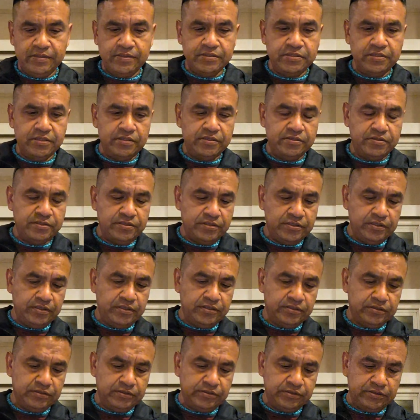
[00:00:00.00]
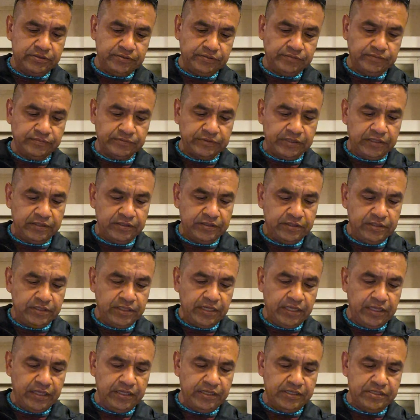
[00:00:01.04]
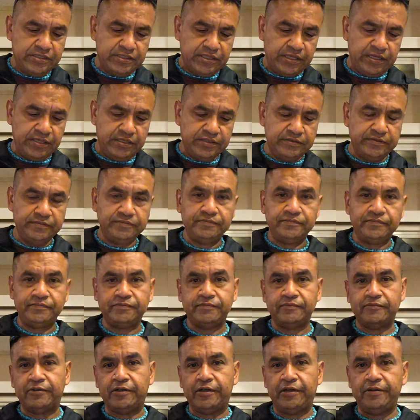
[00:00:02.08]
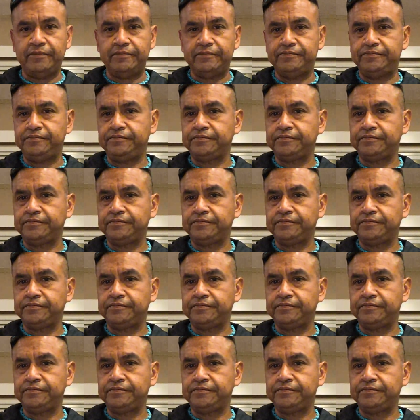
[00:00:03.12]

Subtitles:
Still stutter. Not today, Satan. Right?